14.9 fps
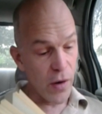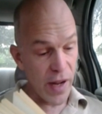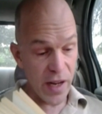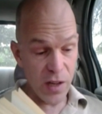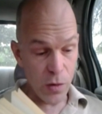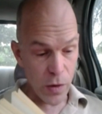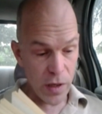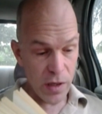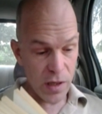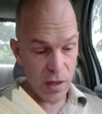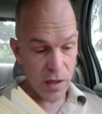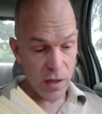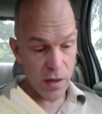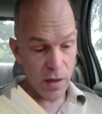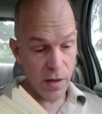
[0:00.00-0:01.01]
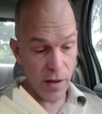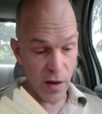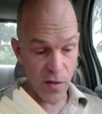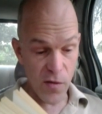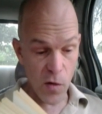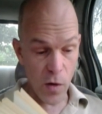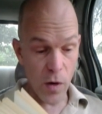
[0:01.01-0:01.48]
In our ignorance,
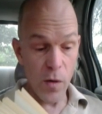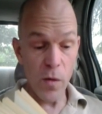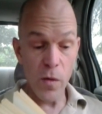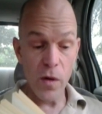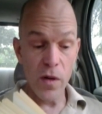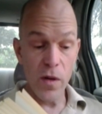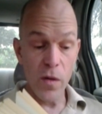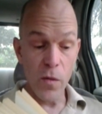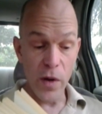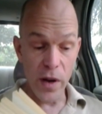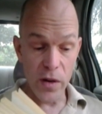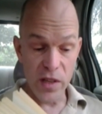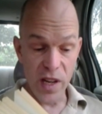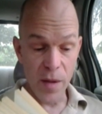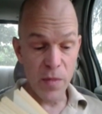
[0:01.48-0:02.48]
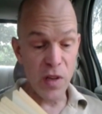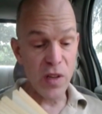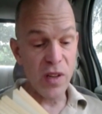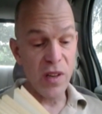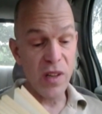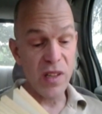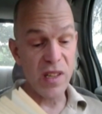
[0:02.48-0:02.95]
therefore, we are
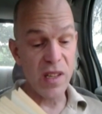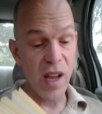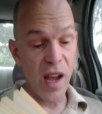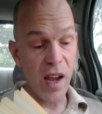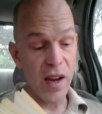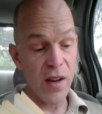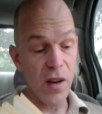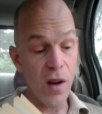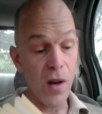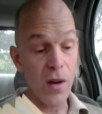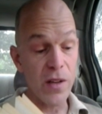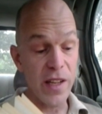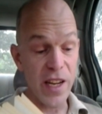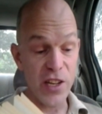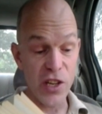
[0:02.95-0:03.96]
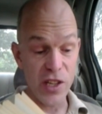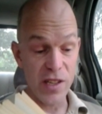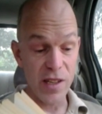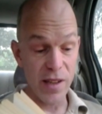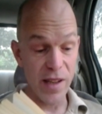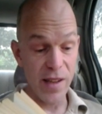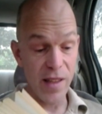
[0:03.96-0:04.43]
tempted to decide
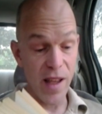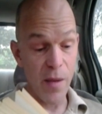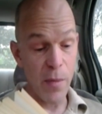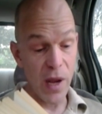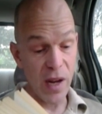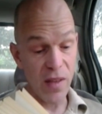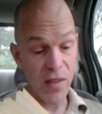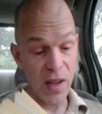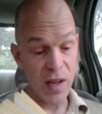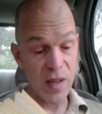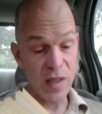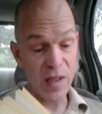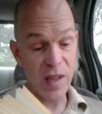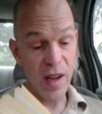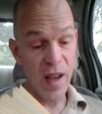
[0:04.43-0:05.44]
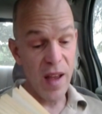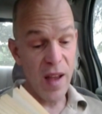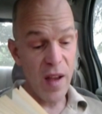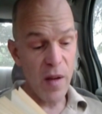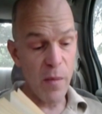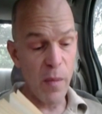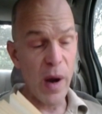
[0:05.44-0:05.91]
audaciously that many things
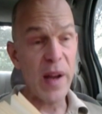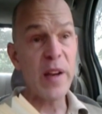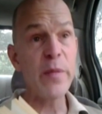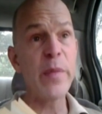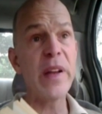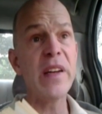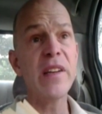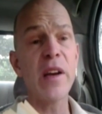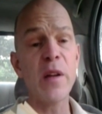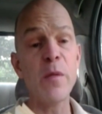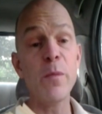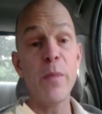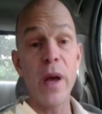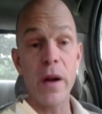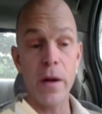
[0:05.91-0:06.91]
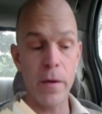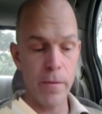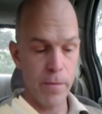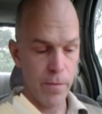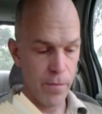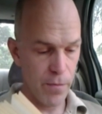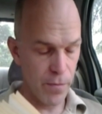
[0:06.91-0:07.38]
might have been done
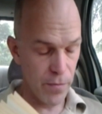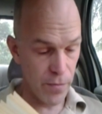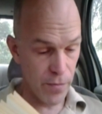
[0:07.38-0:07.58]
better.